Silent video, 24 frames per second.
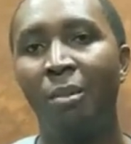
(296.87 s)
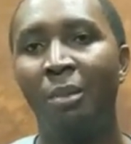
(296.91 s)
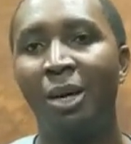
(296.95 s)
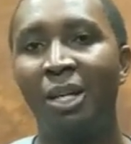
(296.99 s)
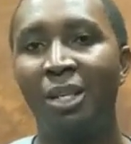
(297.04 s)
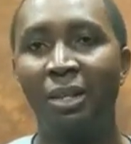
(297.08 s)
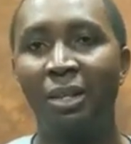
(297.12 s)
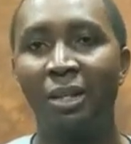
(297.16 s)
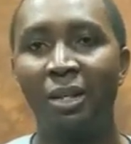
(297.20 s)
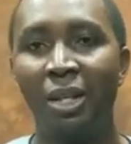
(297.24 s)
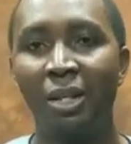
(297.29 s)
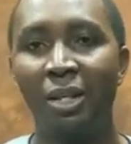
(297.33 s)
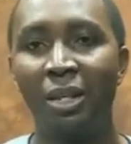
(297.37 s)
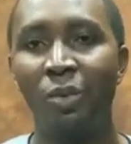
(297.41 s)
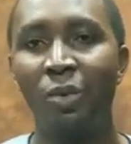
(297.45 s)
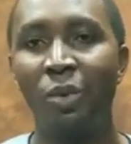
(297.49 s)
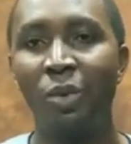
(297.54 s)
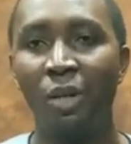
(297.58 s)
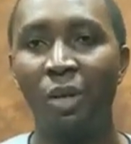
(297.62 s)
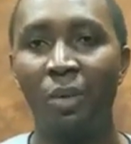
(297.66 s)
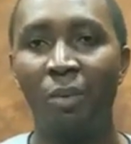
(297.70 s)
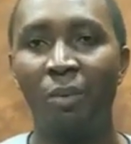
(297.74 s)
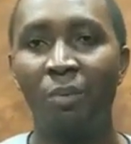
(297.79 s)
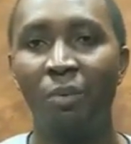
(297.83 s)
But in that
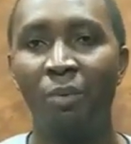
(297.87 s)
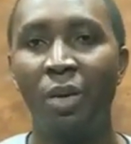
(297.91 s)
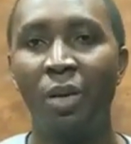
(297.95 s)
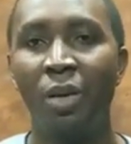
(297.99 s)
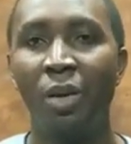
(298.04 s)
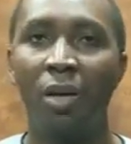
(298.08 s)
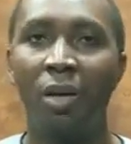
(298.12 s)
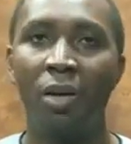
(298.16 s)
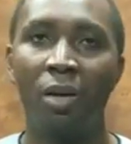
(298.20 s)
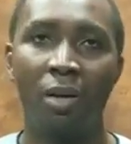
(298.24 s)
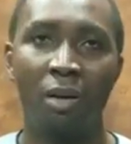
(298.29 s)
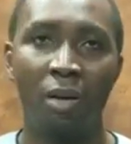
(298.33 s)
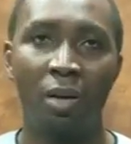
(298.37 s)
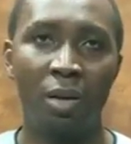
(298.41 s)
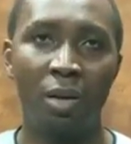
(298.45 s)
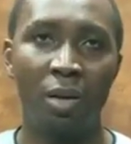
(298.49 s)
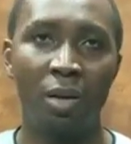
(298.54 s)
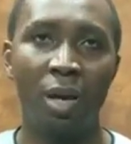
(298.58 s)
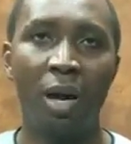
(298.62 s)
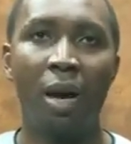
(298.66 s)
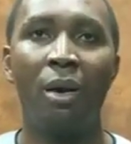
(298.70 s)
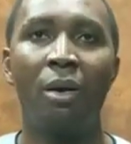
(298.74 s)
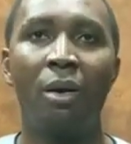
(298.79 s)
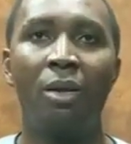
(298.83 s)
way,
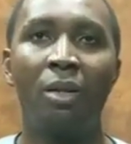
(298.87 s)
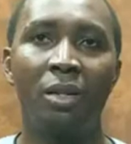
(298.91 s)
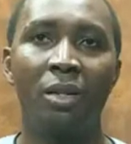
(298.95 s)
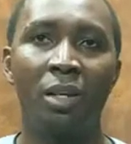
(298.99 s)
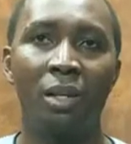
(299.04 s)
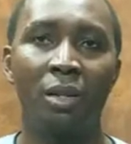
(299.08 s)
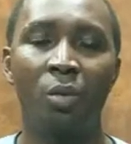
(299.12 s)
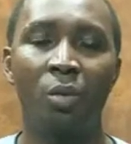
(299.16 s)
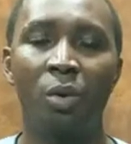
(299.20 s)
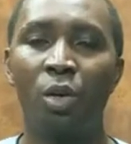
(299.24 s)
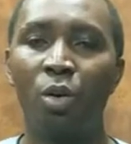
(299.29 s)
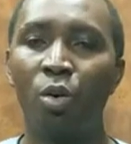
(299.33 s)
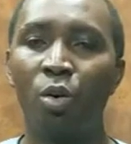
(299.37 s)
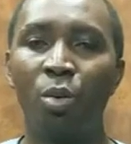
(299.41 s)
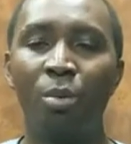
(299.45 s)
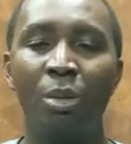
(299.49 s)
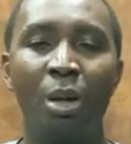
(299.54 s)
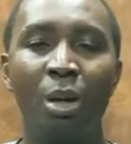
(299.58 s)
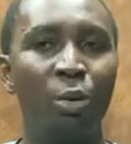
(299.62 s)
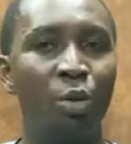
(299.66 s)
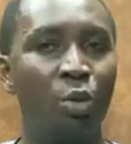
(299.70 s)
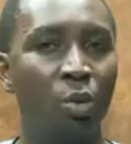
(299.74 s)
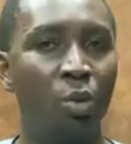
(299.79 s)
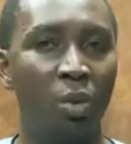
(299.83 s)
you'll
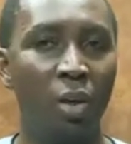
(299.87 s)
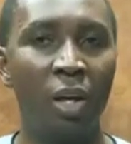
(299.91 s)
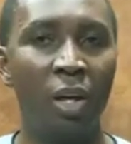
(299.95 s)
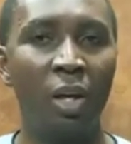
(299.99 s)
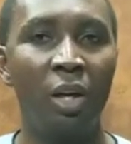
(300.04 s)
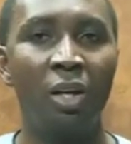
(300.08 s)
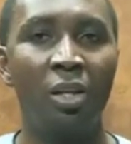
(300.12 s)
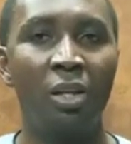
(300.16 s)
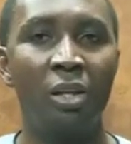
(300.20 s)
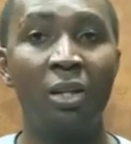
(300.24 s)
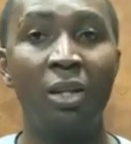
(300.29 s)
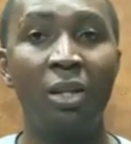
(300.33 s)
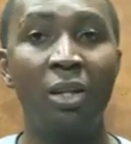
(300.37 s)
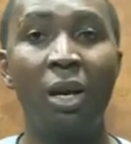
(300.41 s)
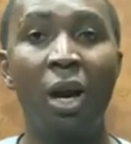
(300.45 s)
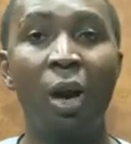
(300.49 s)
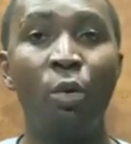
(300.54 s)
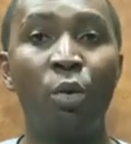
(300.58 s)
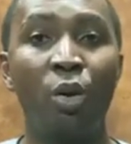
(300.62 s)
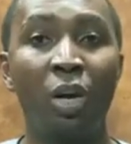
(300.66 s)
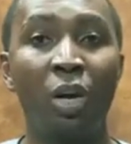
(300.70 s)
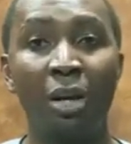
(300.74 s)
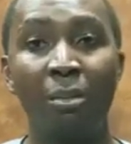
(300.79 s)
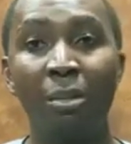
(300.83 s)
be able to learn and see
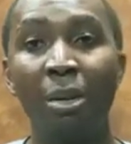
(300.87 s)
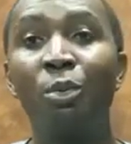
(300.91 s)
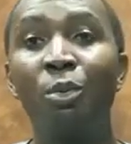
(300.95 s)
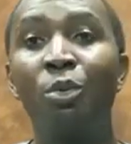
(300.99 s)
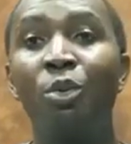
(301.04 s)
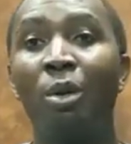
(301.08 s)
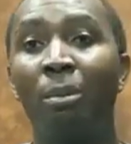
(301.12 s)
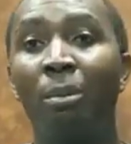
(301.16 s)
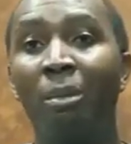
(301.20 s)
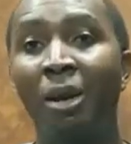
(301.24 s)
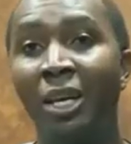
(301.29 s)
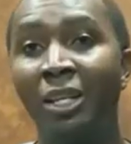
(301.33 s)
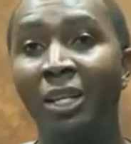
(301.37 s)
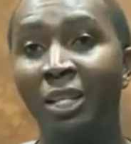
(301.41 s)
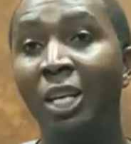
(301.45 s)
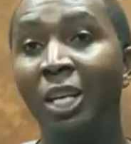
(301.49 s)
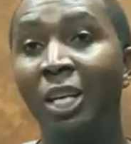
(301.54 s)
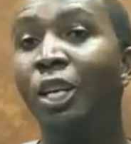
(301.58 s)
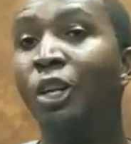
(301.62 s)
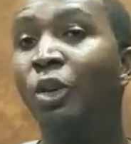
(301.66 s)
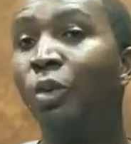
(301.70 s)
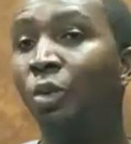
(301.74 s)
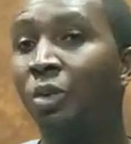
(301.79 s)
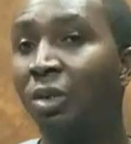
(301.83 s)
how you can be able to apply it
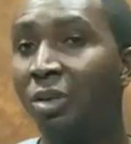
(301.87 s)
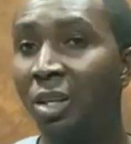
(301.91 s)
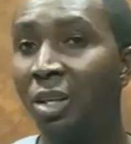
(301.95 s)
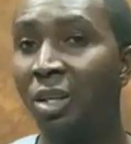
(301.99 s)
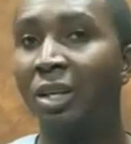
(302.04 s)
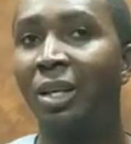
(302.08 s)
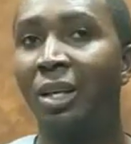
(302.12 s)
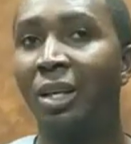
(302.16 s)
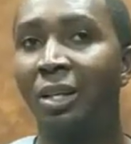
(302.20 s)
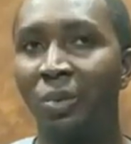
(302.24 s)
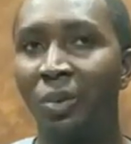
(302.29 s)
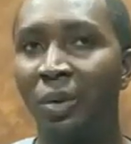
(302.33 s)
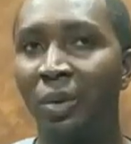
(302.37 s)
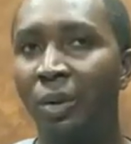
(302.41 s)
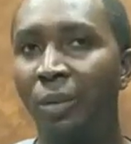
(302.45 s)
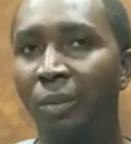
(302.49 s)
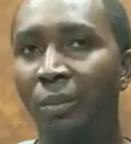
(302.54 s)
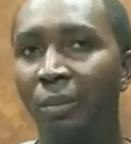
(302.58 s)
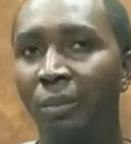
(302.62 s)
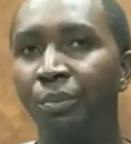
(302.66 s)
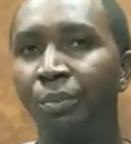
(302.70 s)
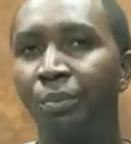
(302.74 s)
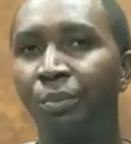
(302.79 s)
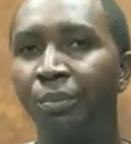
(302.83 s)
in your own setting as
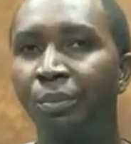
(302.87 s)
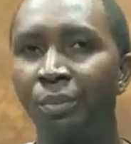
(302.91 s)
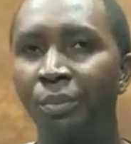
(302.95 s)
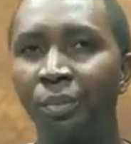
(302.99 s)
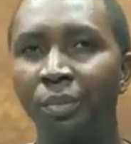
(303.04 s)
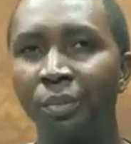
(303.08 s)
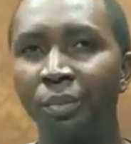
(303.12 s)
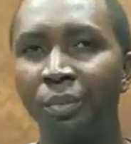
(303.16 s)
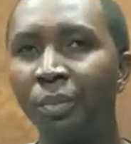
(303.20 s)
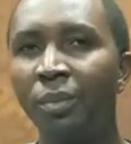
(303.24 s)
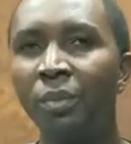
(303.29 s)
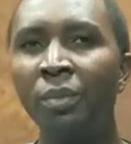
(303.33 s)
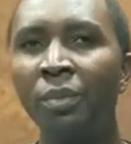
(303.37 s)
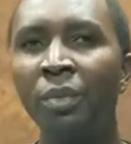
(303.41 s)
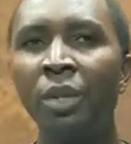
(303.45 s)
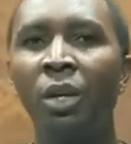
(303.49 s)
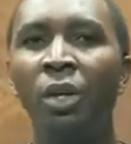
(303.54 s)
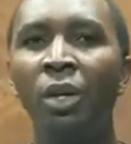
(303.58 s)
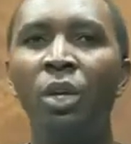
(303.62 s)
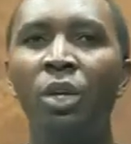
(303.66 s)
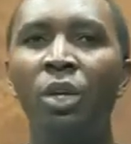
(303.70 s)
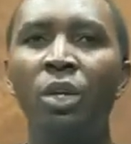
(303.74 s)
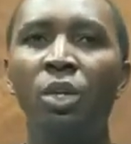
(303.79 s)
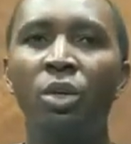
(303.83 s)
well.
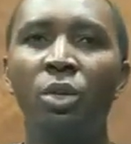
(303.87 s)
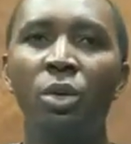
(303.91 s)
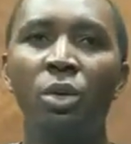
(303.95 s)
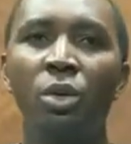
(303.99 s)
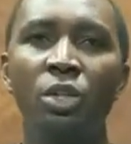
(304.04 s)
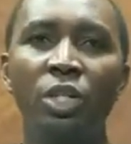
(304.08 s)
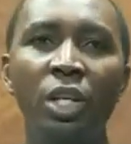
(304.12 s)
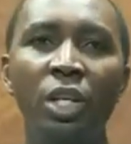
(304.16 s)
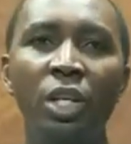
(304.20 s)
So